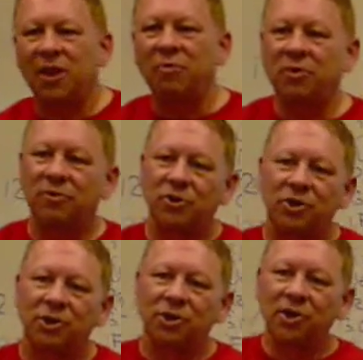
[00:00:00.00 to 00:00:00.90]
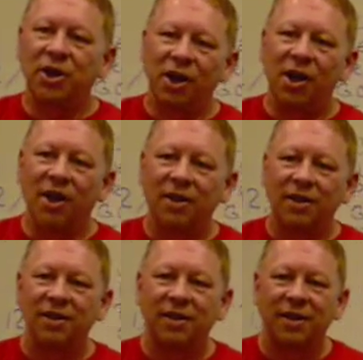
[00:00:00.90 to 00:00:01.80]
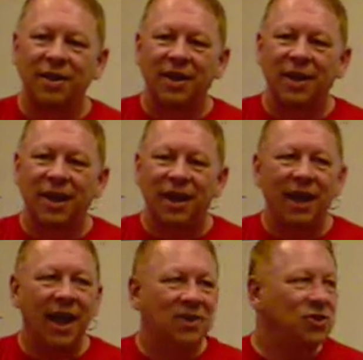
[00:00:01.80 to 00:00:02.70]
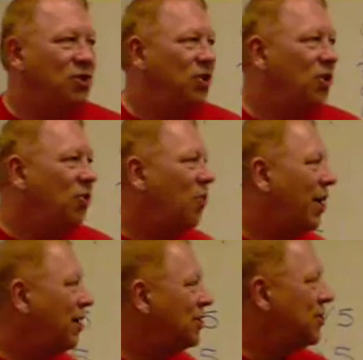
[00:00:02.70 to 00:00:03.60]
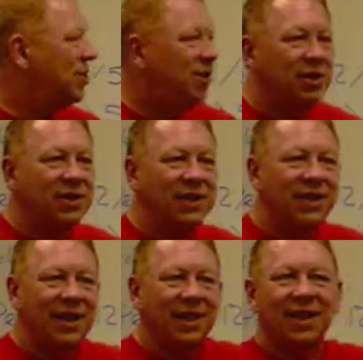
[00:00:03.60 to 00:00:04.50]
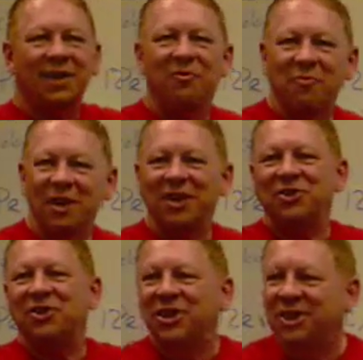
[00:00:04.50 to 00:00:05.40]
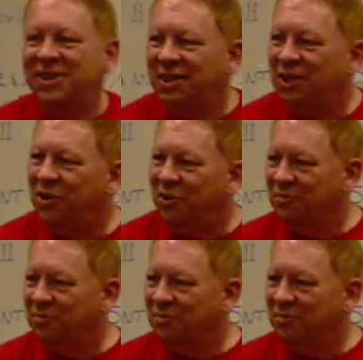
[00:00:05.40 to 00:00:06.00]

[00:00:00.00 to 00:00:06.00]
When you turn it on, it has to know where to look to get the information to continue.